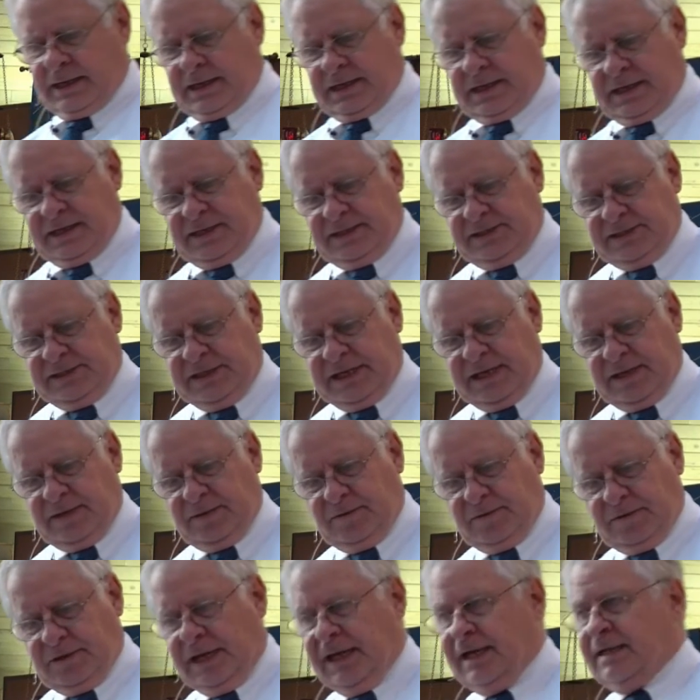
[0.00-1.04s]
I guess
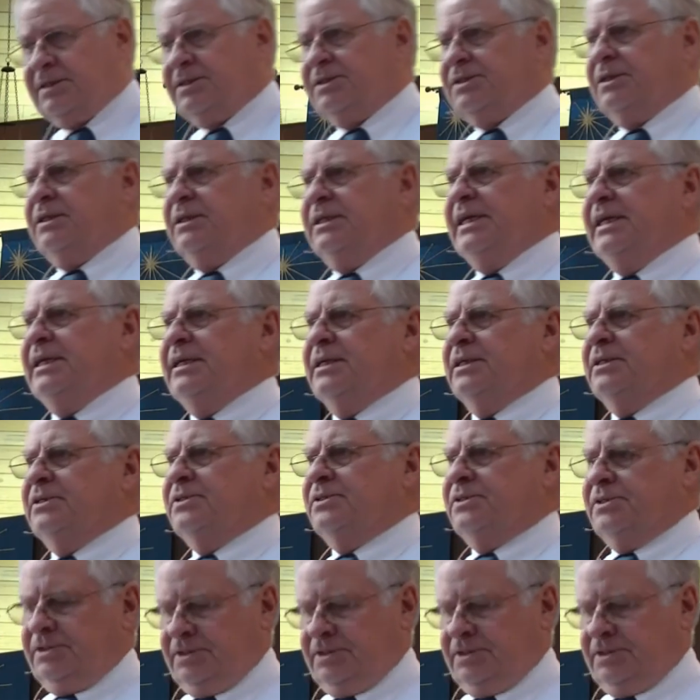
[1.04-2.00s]
that has to lead us